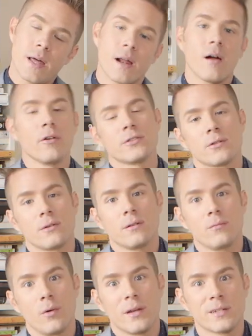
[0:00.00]
and I also
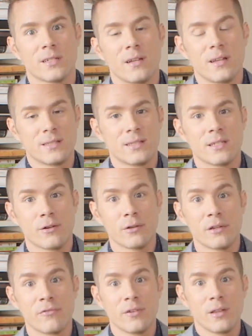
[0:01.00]
didn't want to
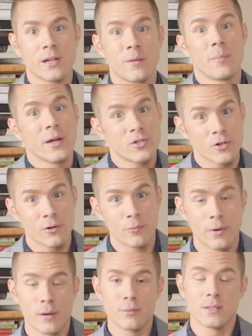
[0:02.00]
necessarily feel like a bedroom
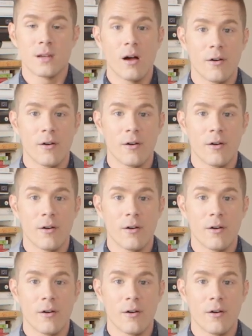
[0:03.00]
when it was an